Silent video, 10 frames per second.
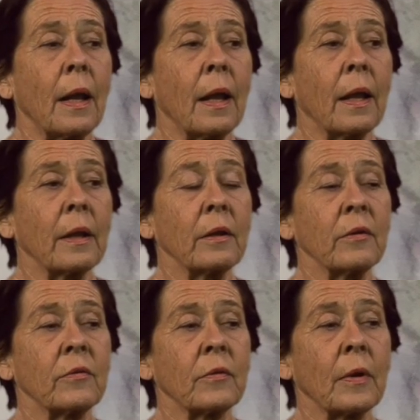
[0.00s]

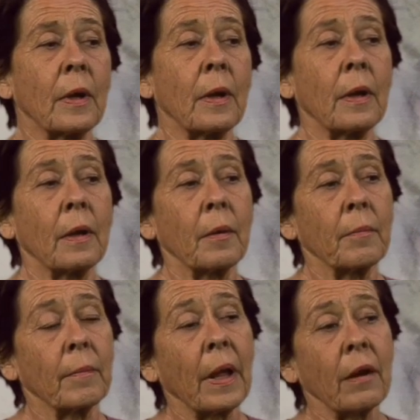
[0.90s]
And
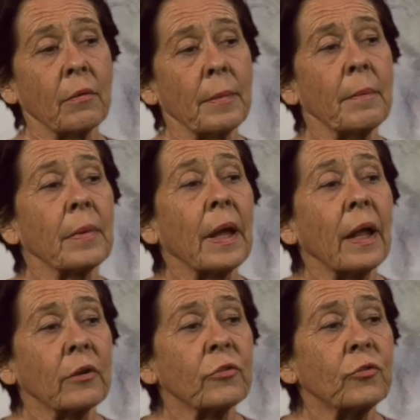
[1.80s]
um, I remember I
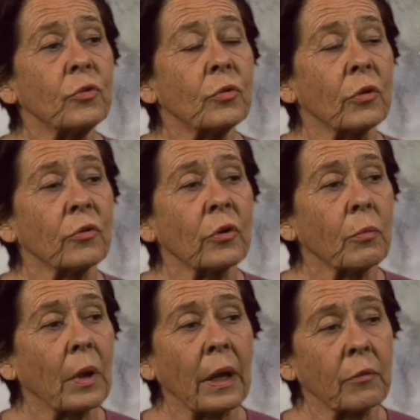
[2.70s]
had a
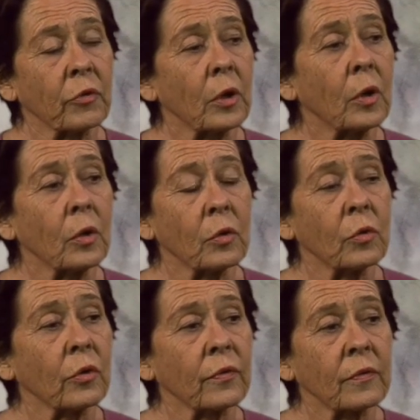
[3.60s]
student, I was a long
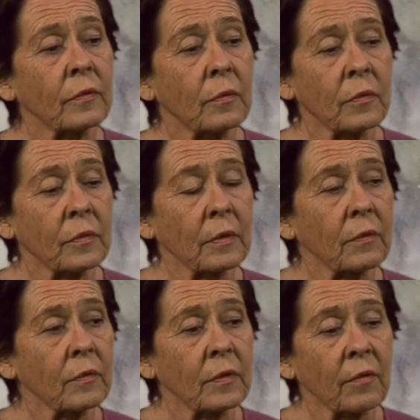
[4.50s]
course,
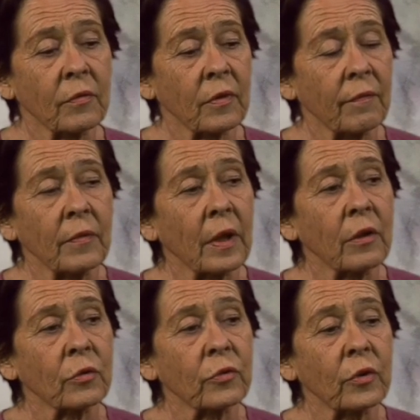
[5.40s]
seven
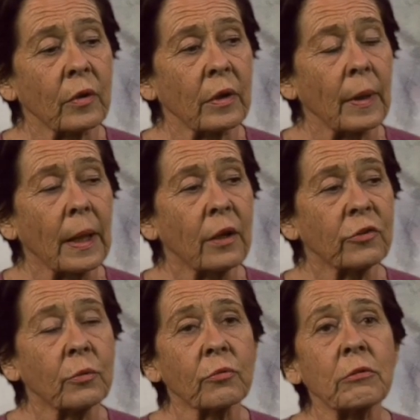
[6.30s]
days or so, and
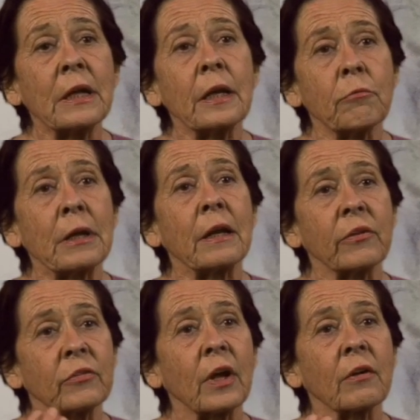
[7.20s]
she was really, really
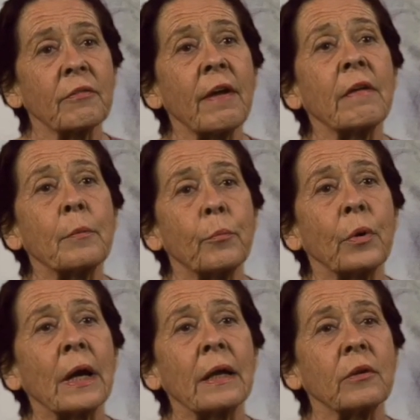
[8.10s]
stuck. Very
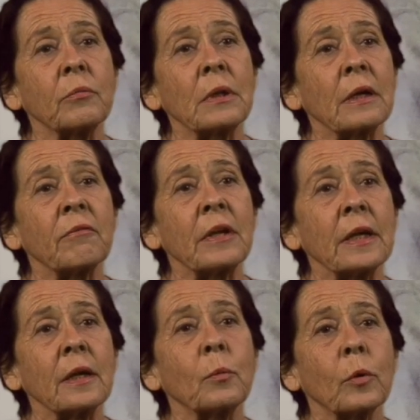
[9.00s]
bright,
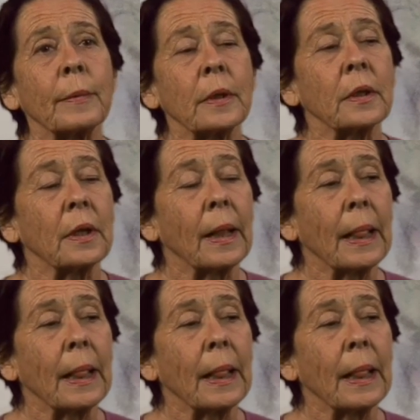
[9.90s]
lovely woman.